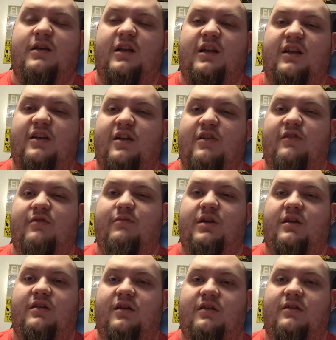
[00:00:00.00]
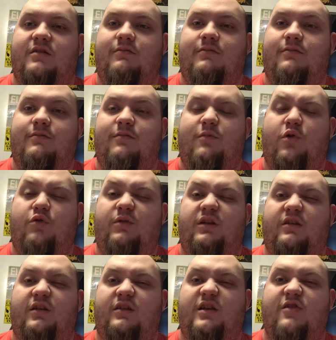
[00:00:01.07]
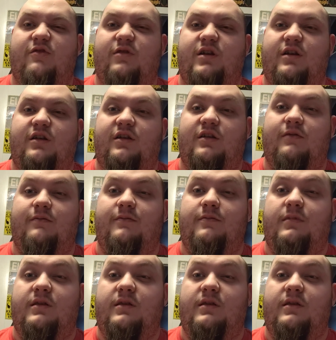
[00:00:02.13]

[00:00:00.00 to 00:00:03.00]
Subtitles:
And it caused me to only during